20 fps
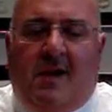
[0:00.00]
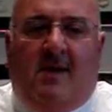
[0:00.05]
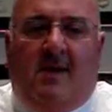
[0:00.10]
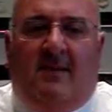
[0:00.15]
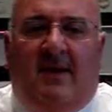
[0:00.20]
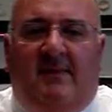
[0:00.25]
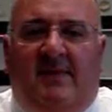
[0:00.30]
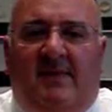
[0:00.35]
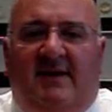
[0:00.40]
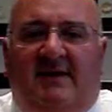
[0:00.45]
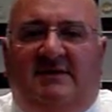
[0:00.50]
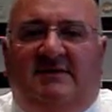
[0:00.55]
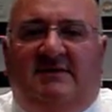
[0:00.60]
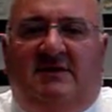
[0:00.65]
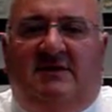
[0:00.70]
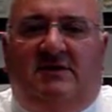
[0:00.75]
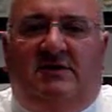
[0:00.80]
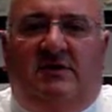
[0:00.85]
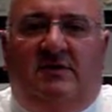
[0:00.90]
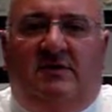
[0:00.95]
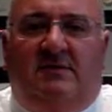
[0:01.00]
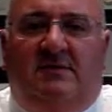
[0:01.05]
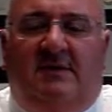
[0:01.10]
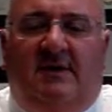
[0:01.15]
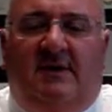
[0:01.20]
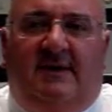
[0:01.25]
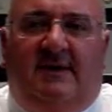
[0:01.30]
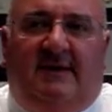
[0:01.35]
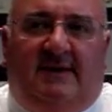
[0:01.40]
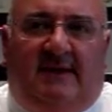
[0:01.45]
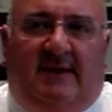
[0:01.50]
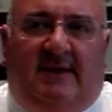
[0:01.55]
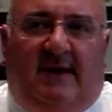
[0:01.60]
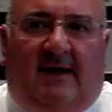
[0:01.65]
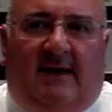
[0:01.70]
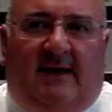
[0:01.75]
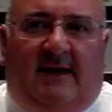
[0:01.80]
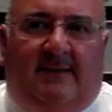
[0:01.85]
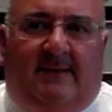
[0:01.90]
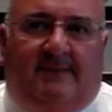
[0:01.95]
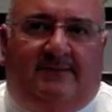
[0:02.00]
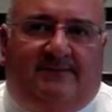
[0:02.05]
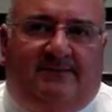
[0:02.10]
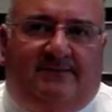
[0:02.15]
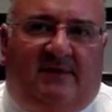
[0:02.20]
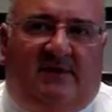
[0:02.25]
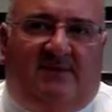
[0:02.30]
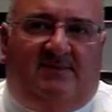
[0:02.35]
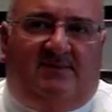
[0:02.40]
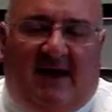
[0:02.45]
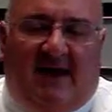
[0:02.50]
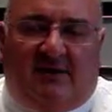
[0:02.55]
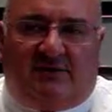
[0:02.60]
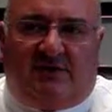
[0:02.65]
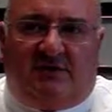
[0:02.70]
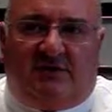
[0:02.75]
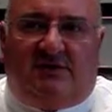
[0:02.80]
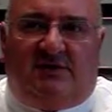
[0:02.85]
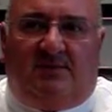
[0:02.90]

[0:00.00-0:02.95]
Maybe institute spousal